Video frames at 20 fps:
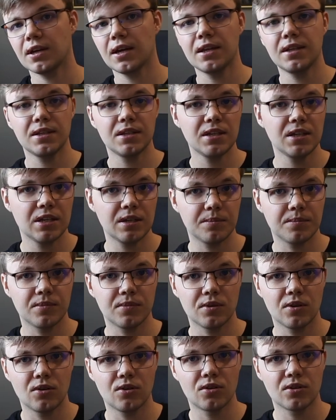Can NIM
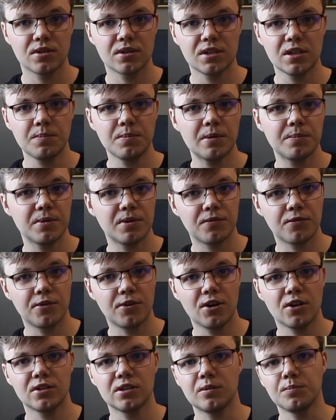or
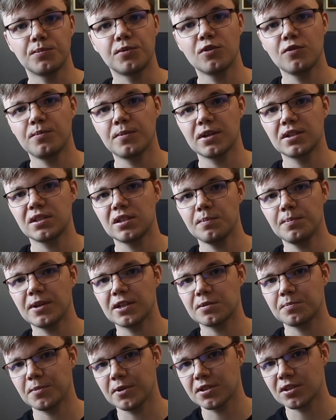CppFront improve my C++
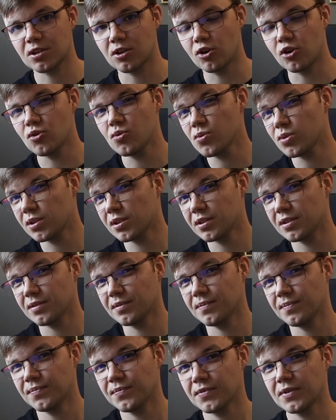code?
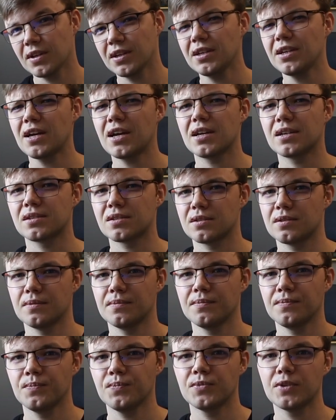Yes.
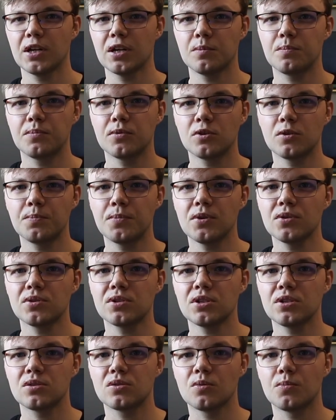Their purpose
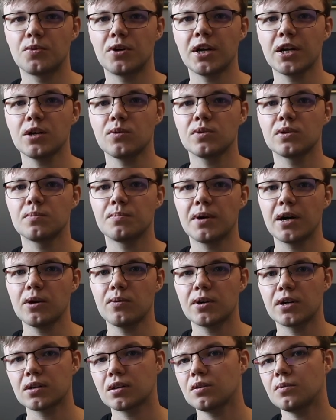is to break with
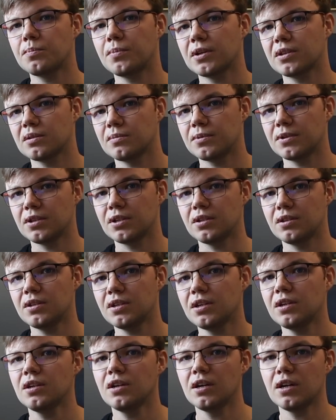backward
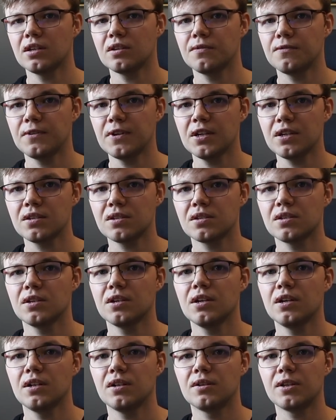compatibility and fix
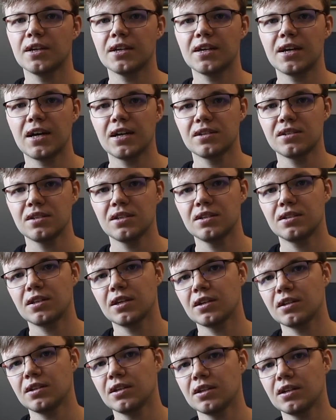legacy
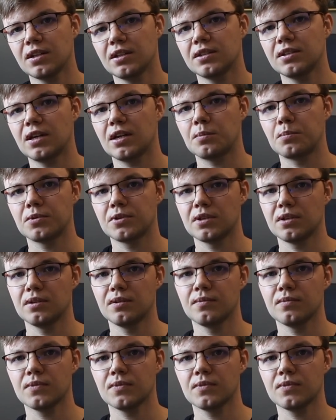technical debt.